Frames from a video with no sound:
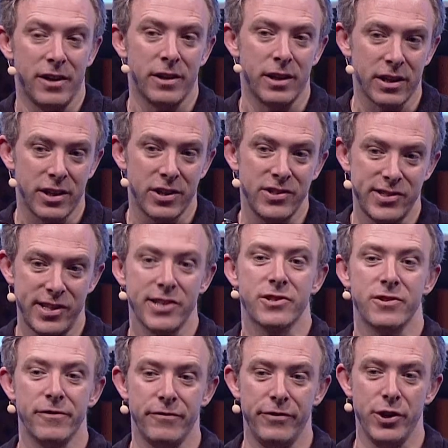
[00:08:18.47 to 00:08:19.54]
a,
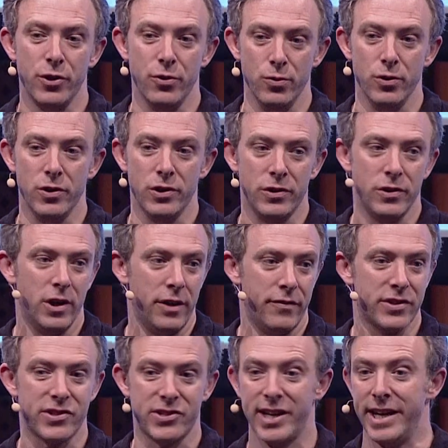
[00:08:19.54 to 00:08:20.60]
consistent view of a
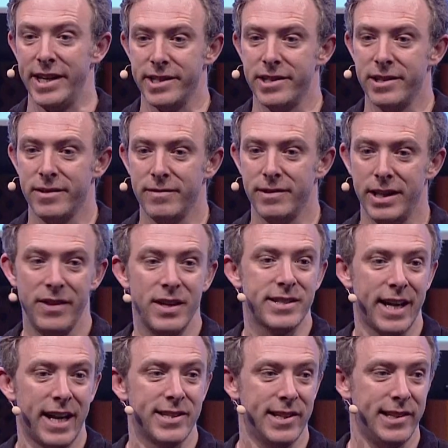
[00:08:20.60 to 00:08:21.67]
state, in this
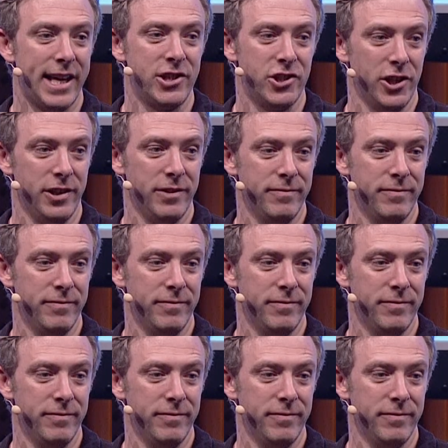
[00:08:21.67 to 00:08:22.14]
case a ledger,